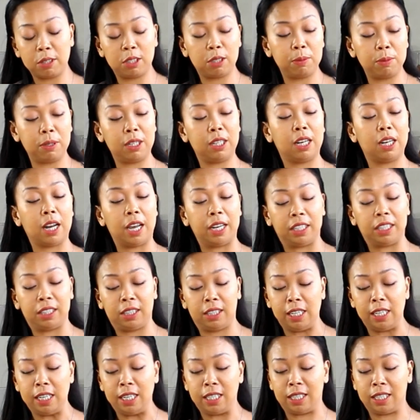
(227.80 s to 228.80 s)
to be like a
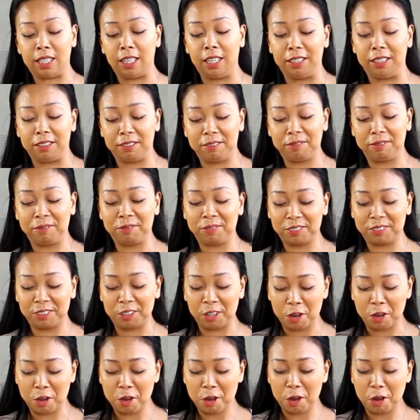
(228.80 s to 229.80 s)
decent
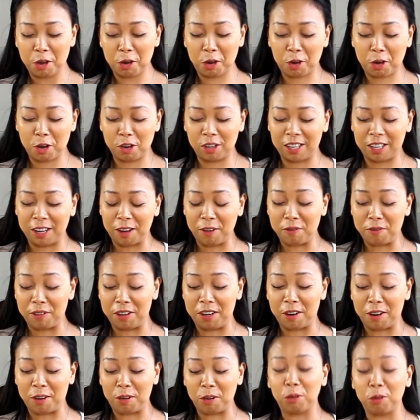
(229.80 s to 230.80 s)
cooking
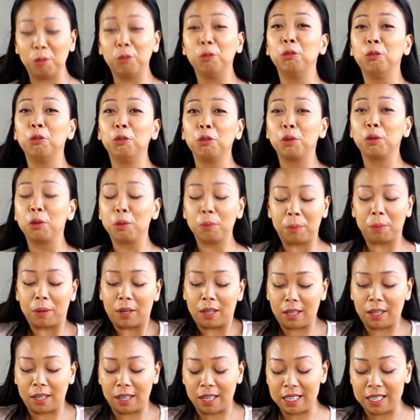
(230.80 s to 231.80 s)
video,
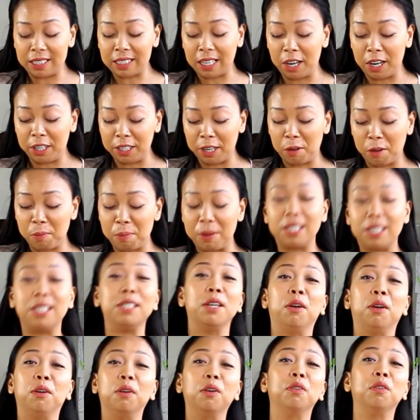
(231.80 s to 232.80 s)
but I can't help
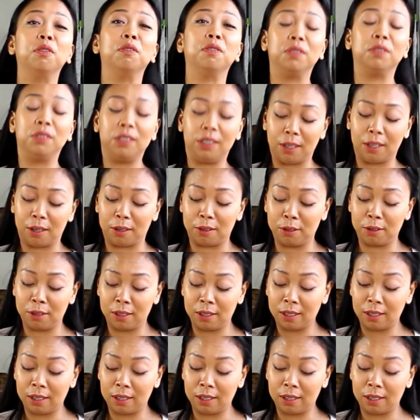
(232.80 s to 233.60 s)
myself, you know.